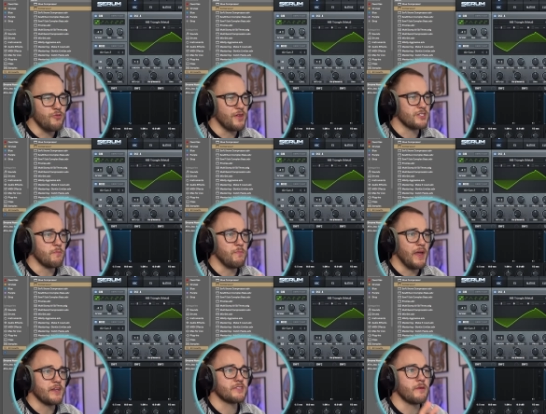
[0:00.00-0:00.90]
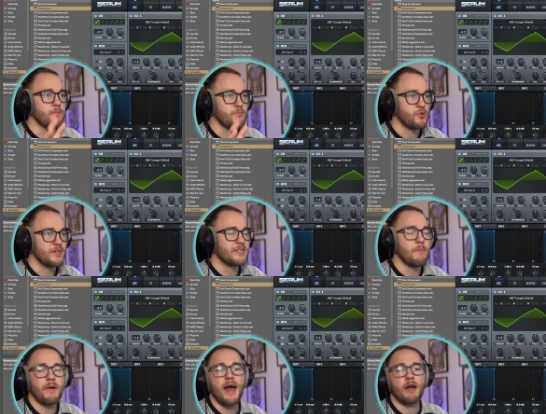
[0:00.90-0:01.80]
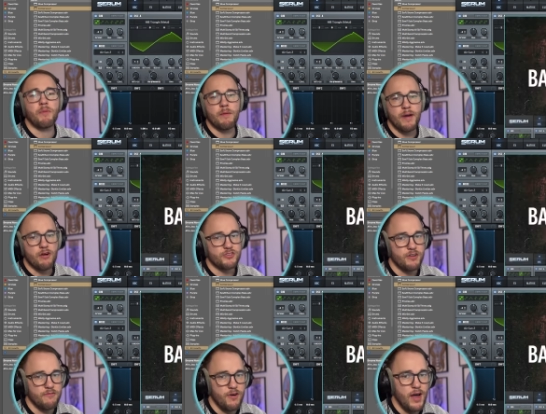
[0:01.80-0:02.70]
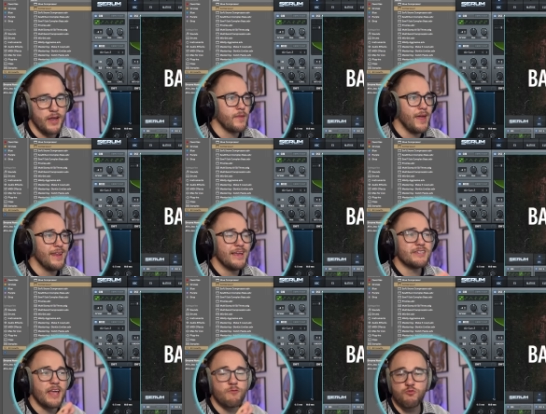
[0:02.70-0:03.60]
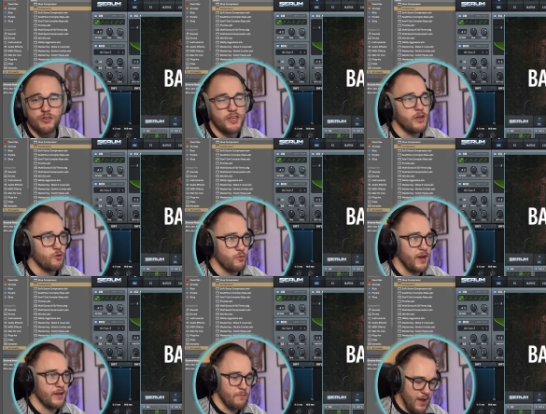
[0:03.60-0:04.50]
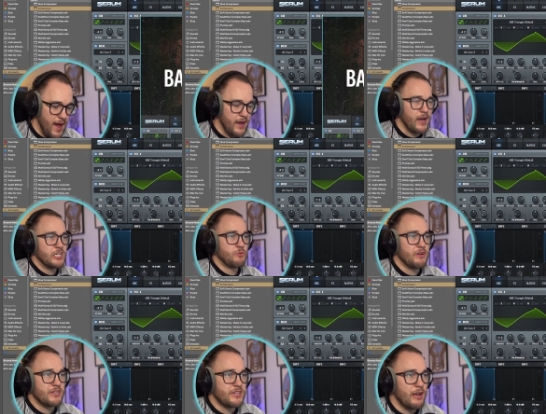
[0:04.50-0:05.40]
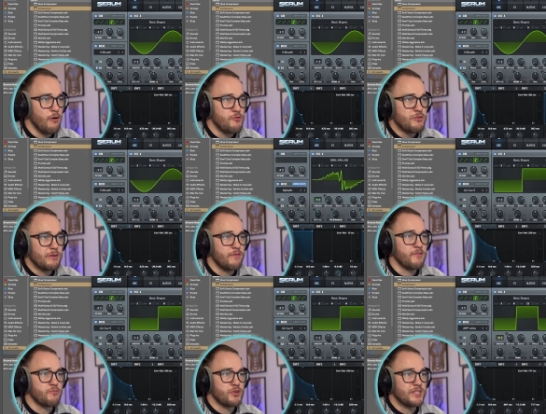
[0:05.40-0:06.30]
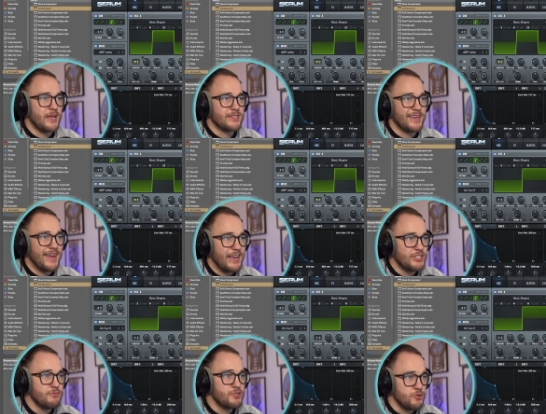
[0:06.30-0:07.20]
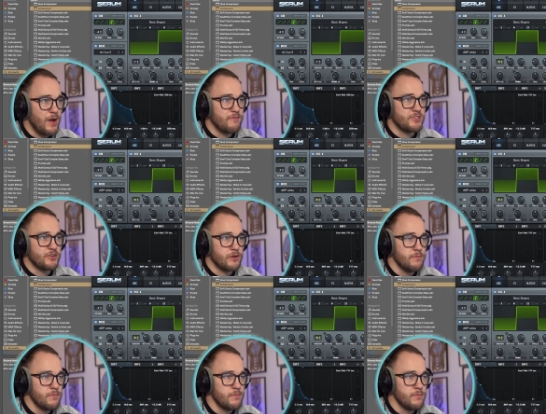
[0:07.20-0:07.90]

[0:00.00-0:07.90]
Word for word: this bass preset pack by Bound to Divide. It is a really great pack. I just wanted to cycle through some of the presets in case you do have Serum.